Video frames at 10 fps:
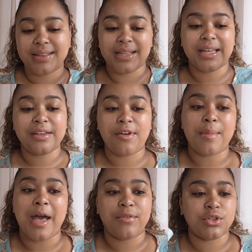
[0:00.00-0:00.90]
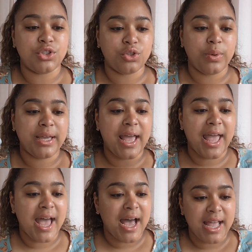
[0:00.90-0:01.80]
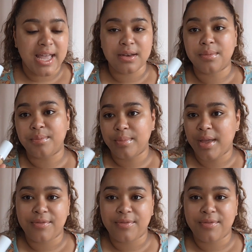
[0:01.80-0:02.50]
if I'm ever doing a high-end